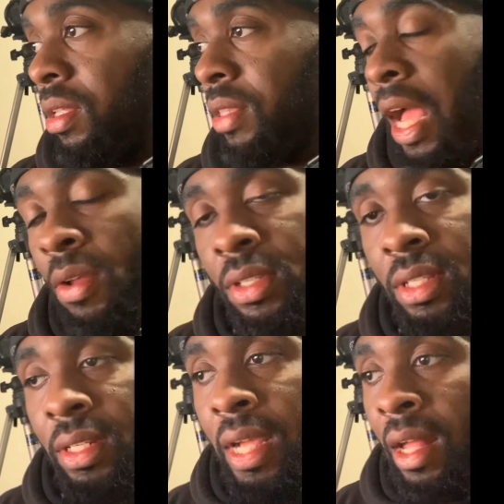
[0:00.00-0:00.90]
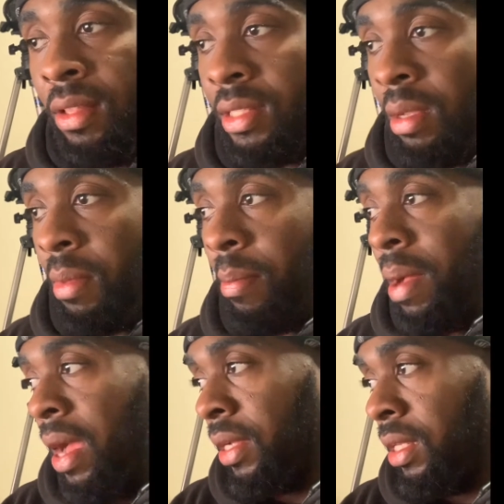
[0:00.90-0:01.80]
thousands of dollars out of my
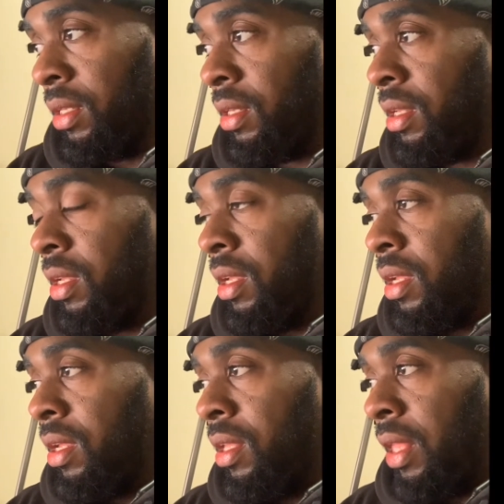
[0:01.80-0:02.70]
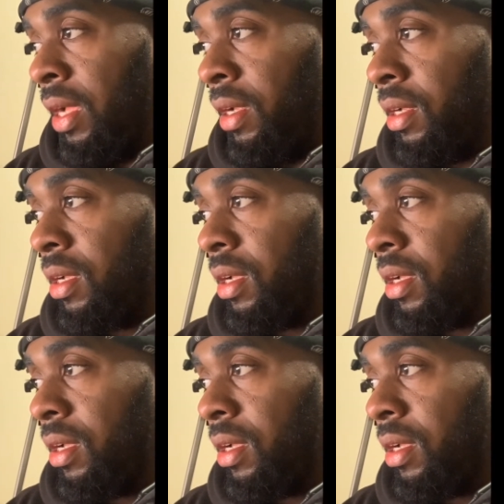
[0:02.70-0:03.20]
pocket. Like,